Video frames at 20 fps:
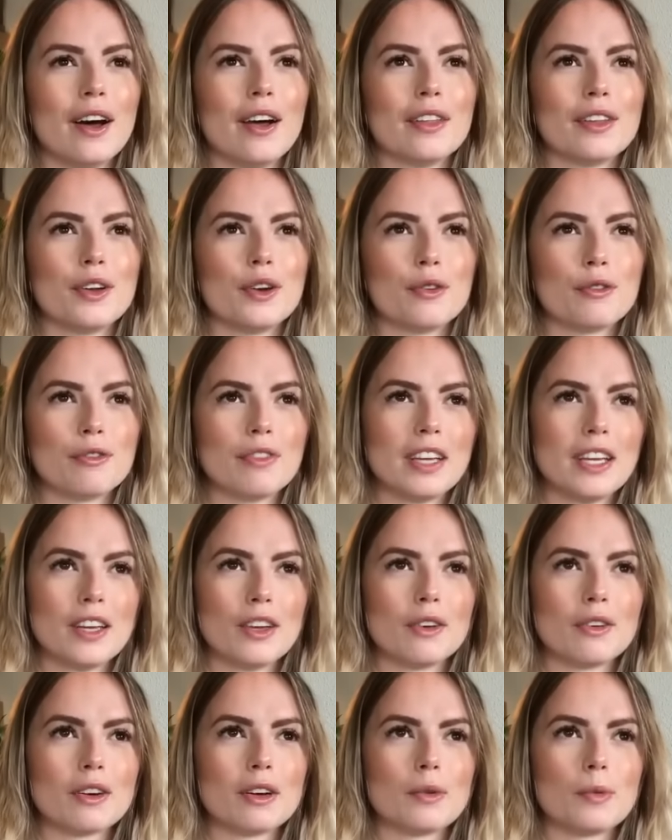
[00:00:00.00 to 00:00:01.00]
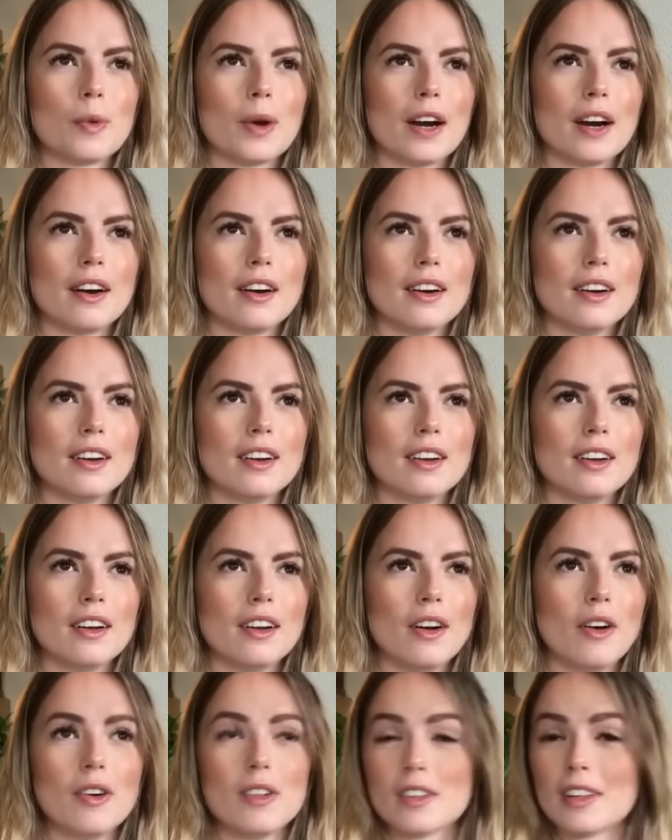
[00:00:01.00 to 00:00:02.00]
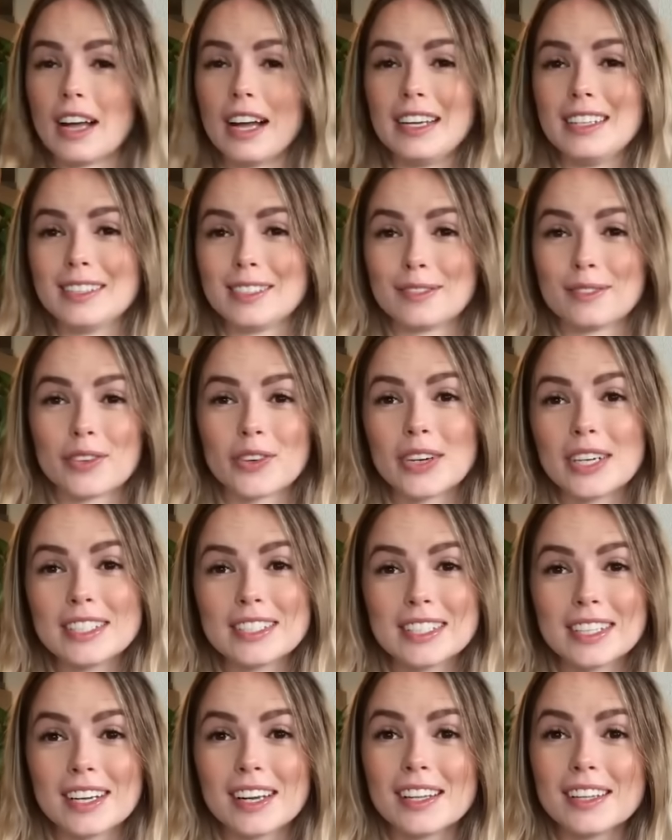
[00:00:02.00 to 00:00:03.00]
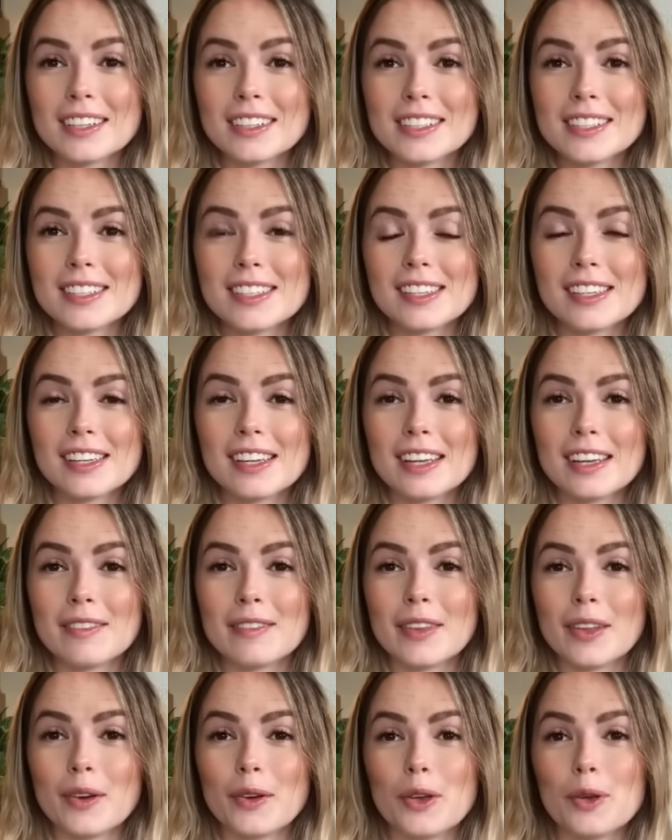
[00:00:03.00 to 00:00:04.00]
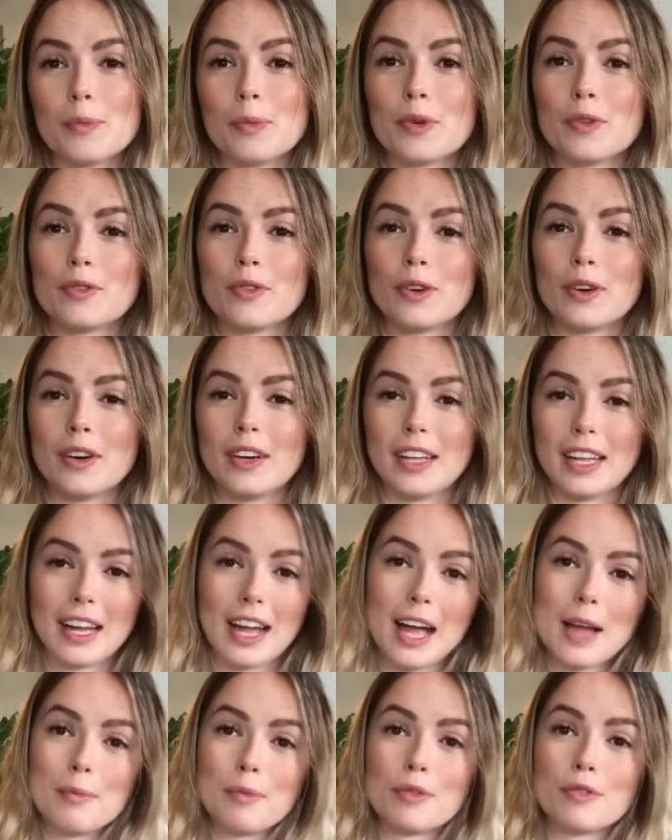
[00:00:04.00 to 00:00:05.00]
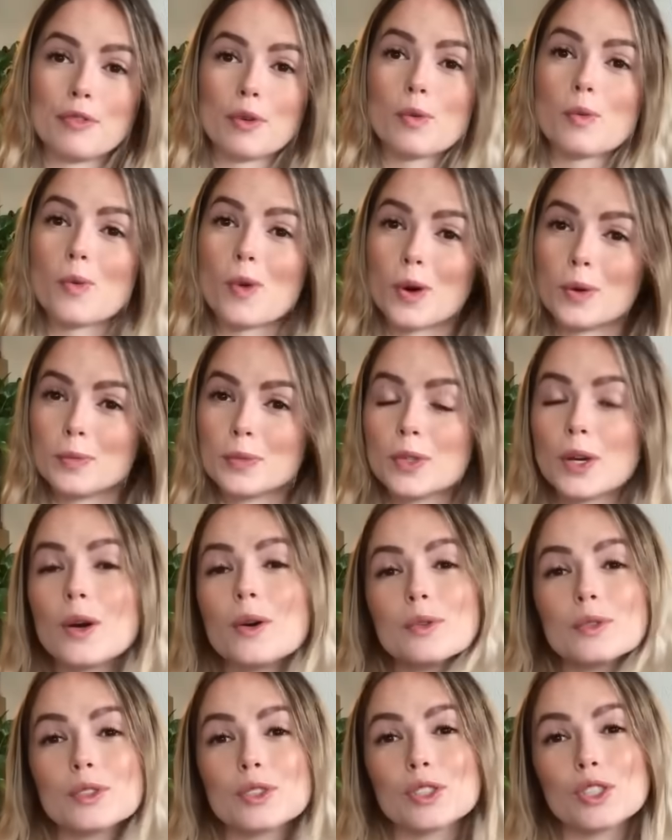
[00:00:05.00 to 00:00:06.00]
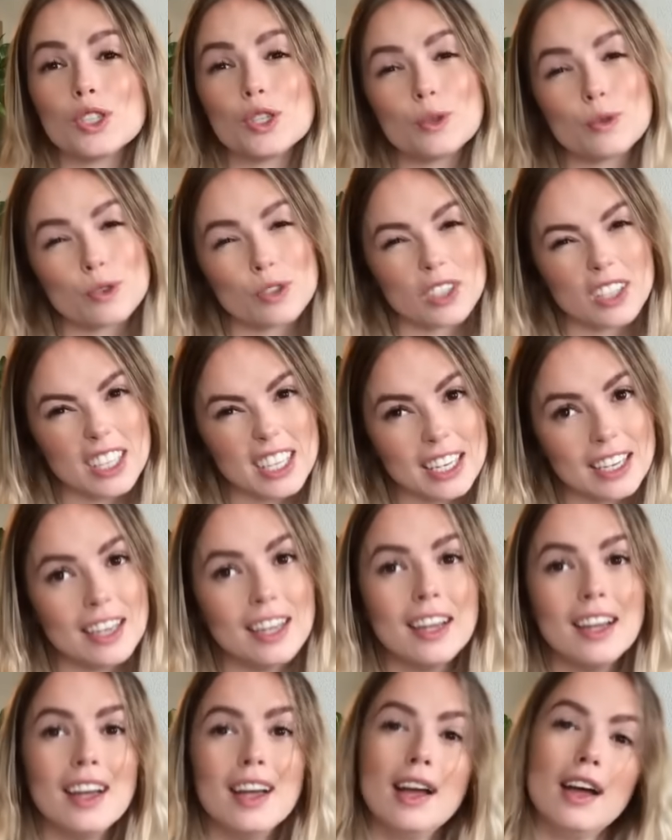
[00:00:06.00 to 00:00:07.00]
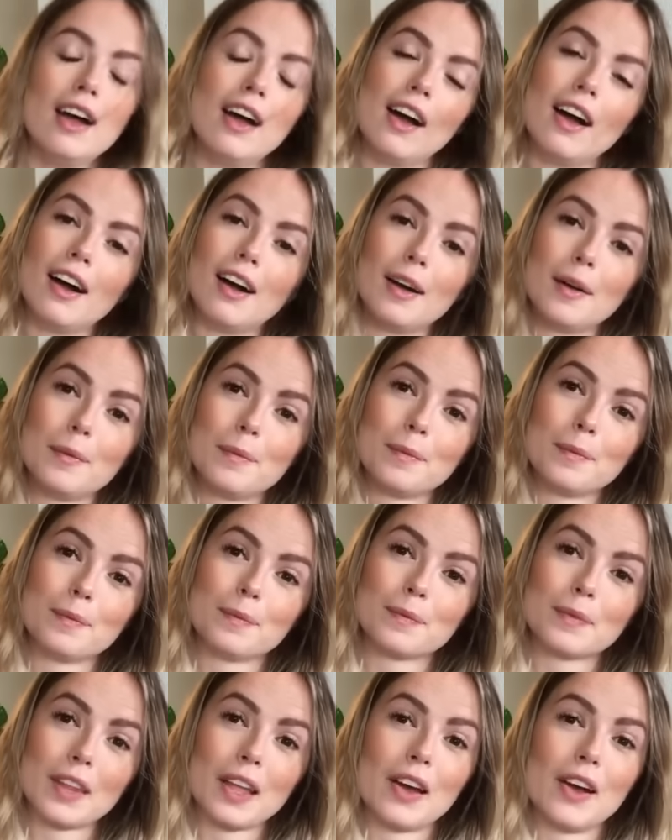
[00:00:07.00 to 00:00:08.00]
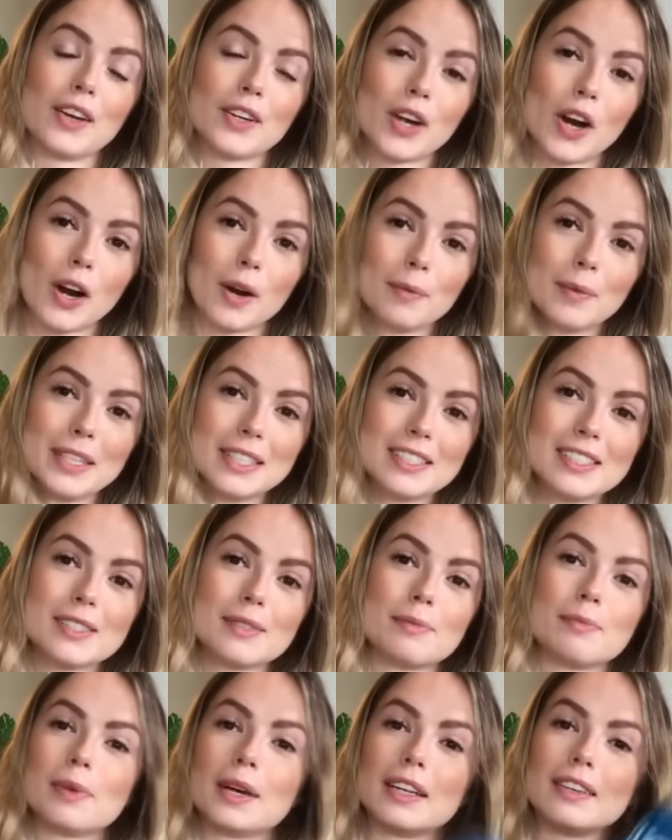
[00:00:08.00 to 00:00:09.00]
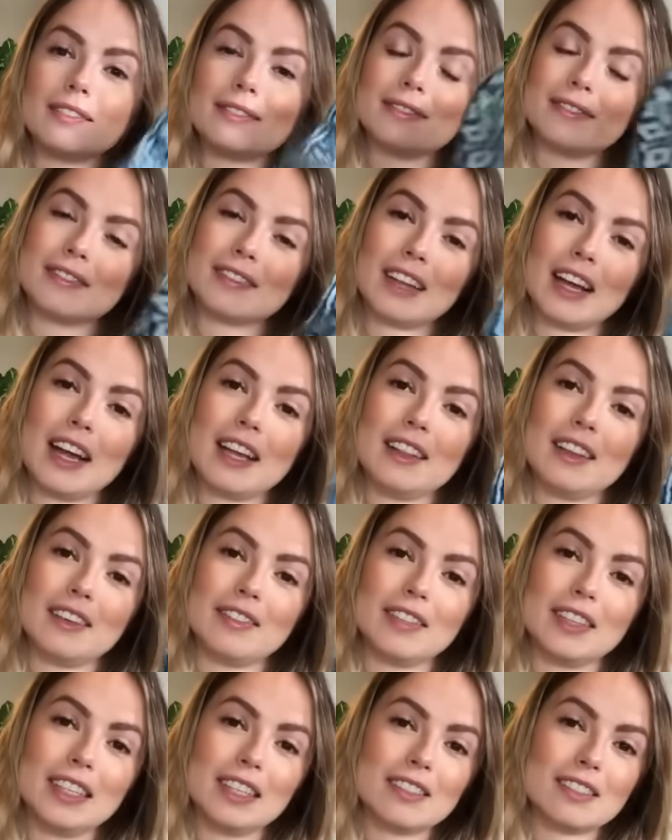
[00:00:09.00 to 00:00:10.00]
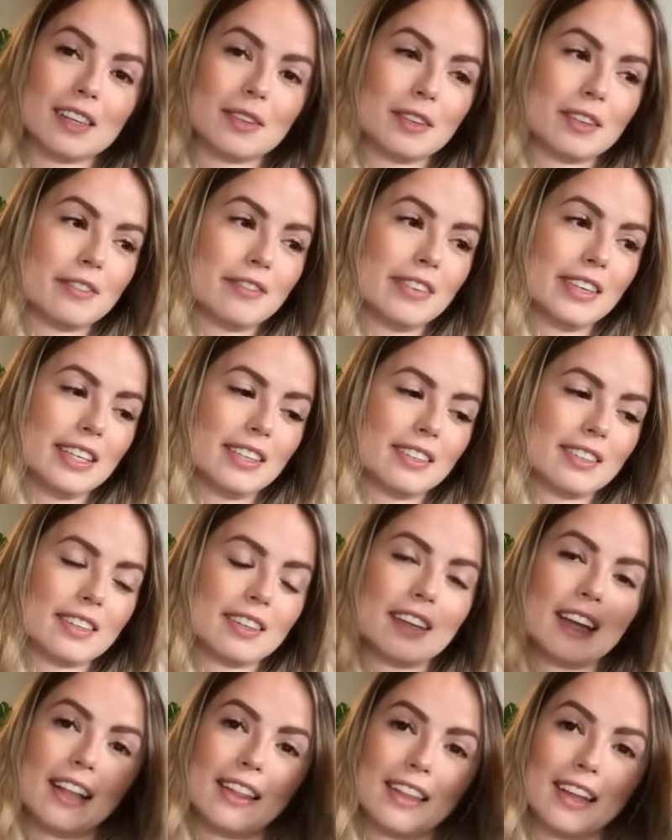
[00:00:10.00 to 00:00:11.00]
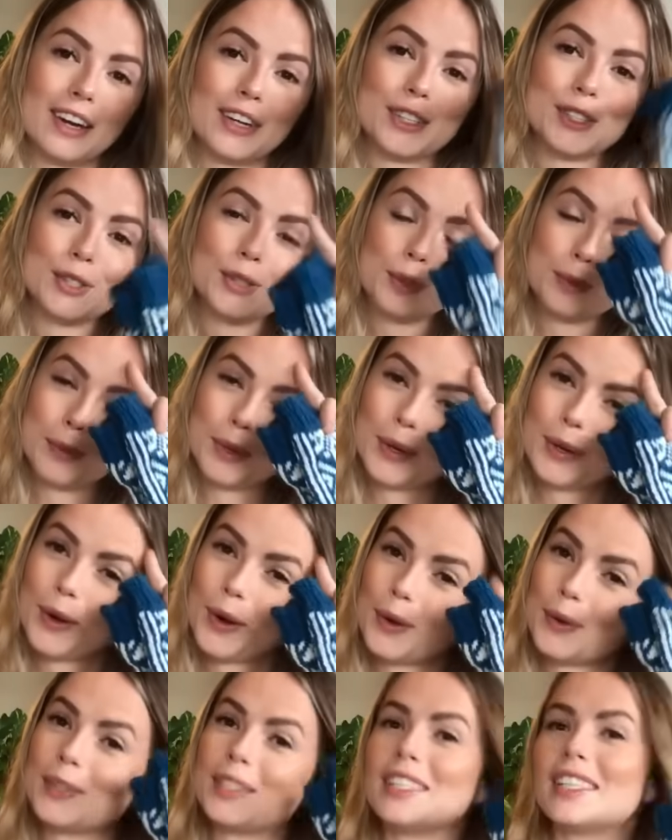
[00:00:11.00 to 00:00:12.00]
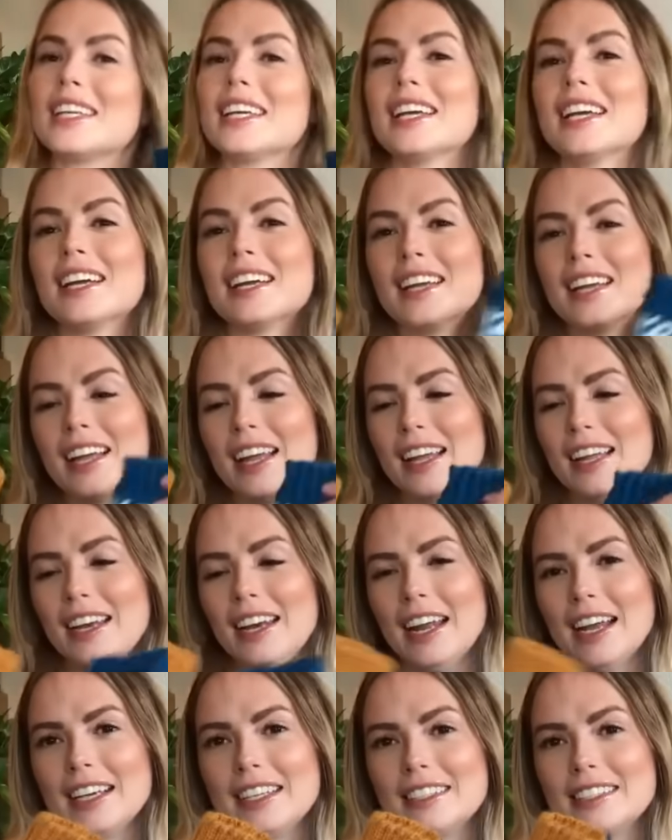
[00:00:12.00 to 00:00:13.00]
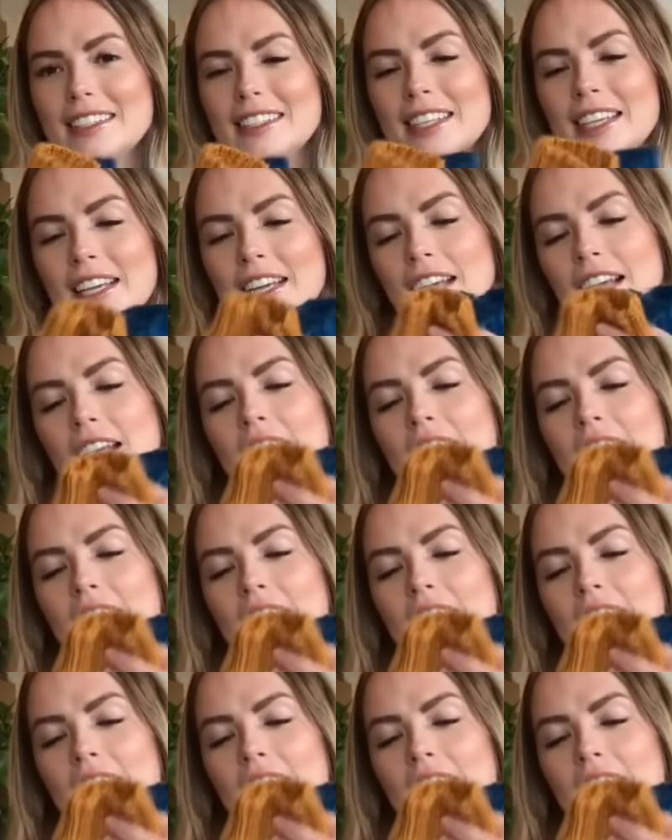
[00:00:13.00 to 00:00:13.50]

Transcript: on your feet you can wear all kinds of crazy colors, even though you prefer, like I prefer warm tones usually on garments, but I love these on the feet and they're super cozy and nice.